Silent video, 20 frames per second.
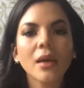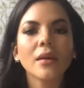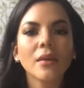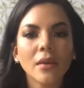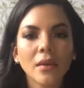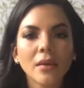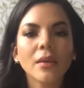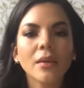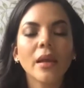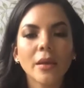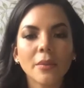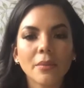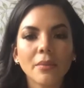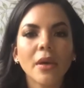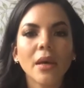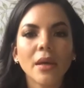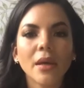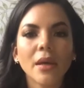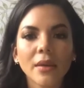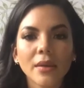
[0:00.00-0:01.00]
like,
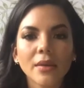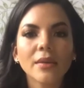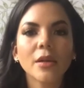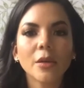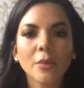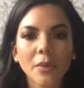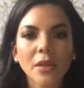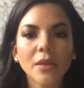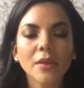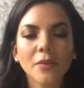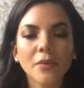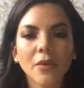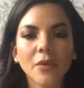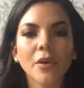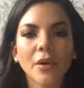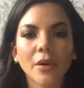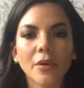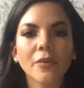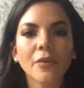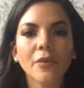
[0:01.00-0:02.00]
best service
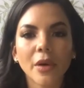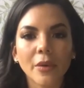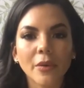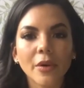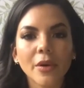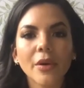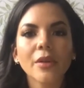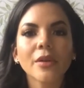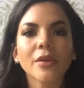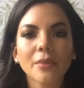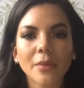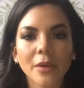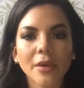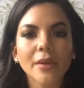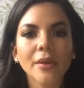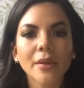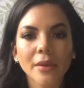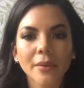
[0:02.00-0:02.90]
for our customers.